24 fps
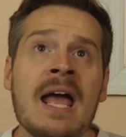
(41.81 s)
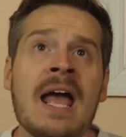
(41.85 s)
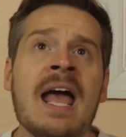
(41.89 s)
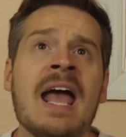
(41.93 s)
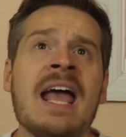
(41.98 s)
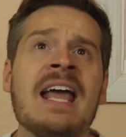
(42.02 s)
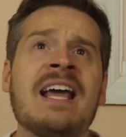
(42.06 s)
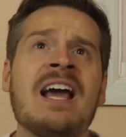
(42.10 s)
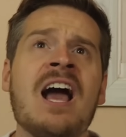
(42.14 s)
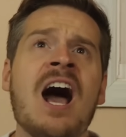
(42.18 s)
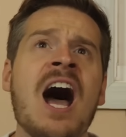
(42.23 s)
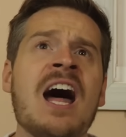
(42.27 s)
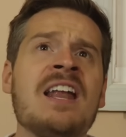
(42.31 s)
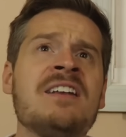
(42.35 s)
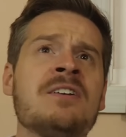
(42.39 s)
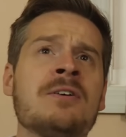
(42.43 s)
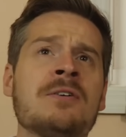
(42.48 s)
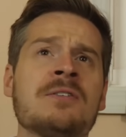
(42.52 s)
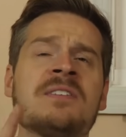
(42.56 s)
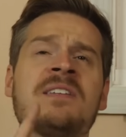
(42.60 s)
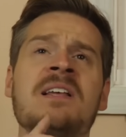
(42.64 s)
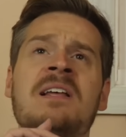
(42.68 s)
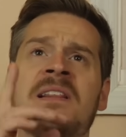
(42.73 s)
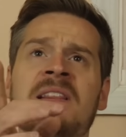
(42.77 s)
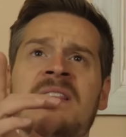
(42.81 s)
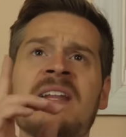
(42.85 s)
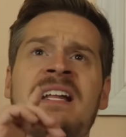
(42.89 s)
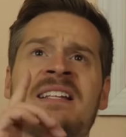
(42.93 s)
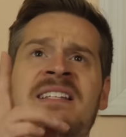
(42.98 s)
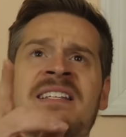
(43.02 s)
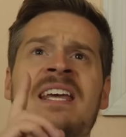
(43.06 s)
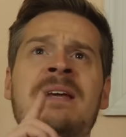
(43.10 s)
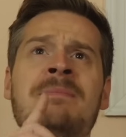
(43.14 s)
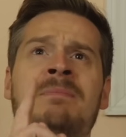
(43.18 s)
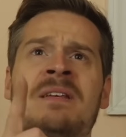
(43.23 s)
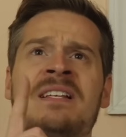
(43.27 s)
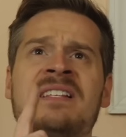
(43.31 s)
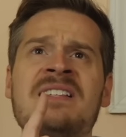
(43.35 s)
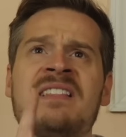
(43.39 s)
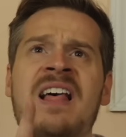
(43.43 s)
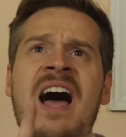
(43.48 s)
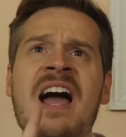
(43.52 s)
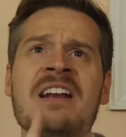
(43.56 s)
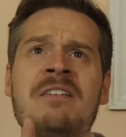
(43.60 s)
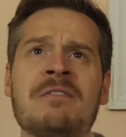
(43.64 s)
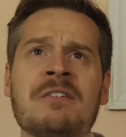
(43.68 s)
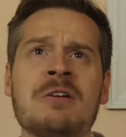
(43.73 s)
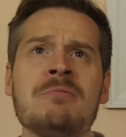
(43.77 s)
Hey Cardinals, let's keep this
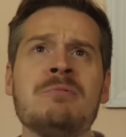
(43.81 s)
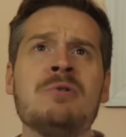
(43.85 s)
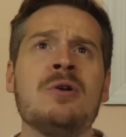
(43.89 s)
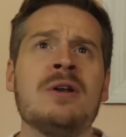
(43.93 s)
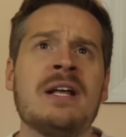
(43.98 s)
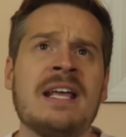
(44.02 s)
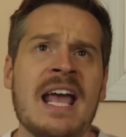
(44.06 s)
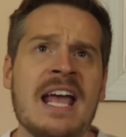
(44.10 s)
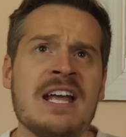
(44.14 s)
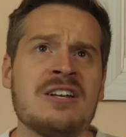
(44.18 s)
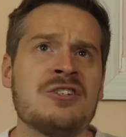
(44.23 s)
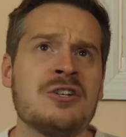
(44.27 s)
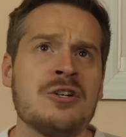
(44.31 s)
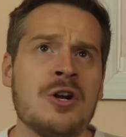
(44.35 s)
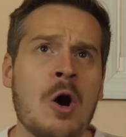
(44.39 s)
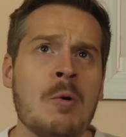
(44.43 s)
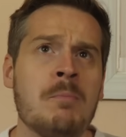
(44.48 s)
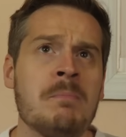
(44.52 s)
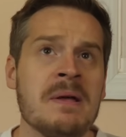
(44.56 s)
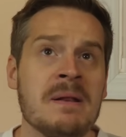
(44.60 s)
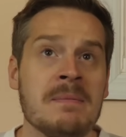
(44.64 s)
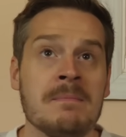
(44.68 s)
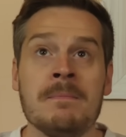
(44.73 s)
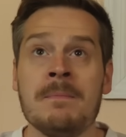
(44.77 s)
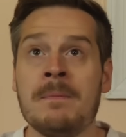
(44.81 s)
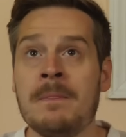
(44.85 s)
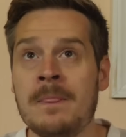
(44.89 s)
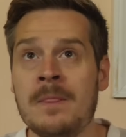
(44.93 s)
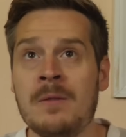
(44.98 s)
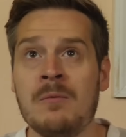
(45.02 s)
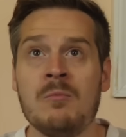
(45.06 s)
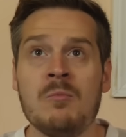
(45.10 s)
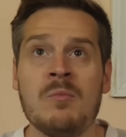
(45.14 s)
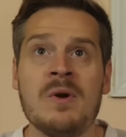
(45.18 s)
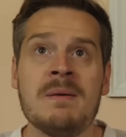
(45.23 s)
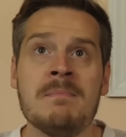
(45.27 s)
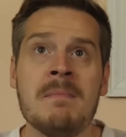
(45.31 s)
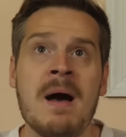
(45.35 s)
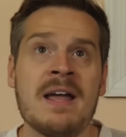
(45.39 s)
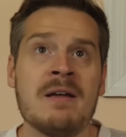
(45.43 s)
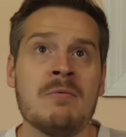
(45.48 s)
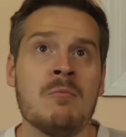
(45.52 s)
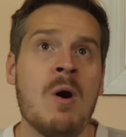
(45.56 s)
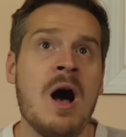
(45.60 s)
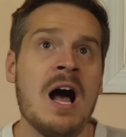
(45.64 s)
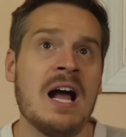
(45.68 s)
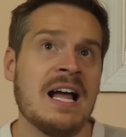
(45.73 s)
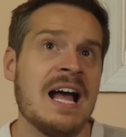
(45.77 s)
line of communication open. We
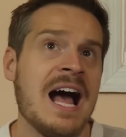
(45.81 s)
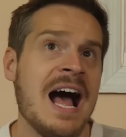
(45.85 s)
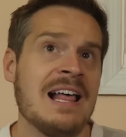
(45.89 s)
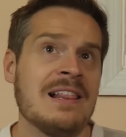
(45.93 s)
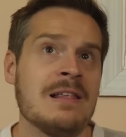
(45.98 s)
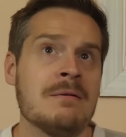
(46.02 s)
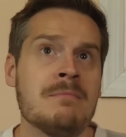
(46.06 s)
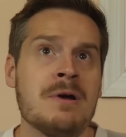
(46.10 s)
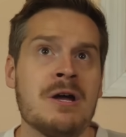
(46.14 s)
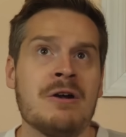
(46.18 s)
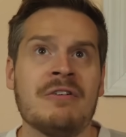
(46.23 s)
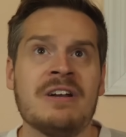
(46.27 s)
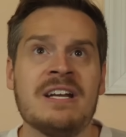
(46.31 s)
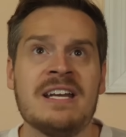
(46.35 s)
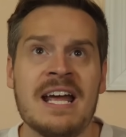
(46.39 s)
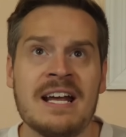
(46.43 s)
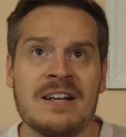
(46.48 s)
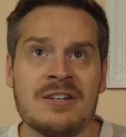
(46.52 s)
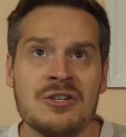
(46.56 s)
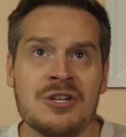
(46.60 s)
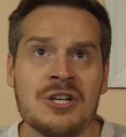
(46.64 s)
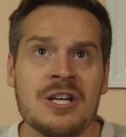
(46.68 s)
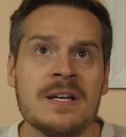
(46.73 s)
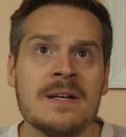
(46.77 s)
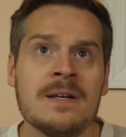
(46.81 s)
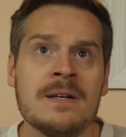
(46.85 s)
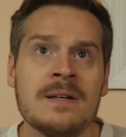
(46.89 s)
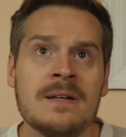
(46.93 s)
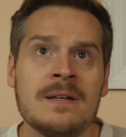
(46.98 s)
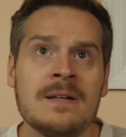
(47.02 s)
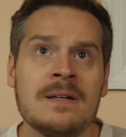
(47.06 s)
might want Kyler Murray next year.